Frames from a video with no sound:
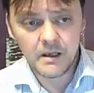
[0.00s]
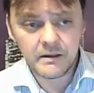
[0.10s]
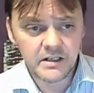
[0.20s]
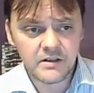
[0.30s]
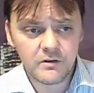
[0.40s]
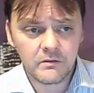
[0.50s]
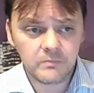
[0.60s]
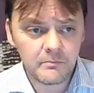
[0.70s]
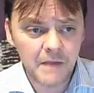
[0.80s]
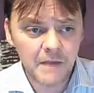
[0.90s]
this is
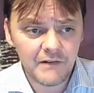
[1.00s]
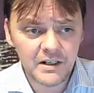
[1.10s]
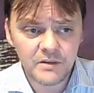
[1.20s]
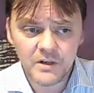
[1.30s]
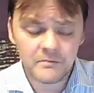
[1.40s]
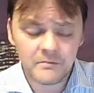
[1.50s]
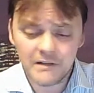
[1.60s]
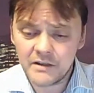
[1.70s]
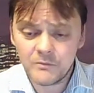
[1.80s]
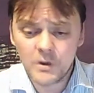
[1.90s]
your Marilyn's question.
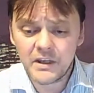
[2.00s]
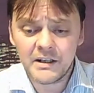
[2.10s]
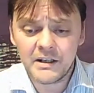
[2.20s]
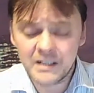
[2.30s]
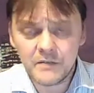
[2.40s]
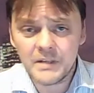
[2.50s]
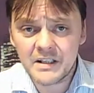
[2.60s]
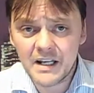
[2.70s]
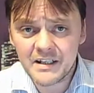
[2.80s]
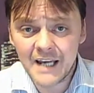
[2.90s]
What they do is
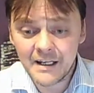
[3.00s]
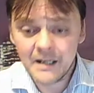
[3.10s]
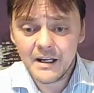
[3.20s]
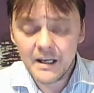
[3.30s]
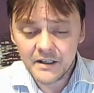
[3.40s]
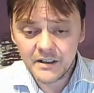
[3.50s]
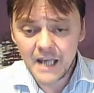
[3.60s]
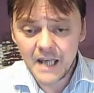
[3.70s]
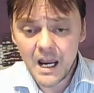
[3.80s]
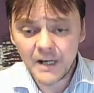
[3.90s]
they say,
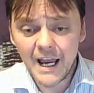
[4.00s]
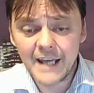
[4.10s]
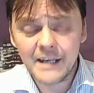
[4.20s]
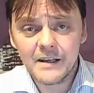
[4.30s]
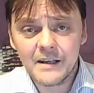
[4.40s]
yeah, okay,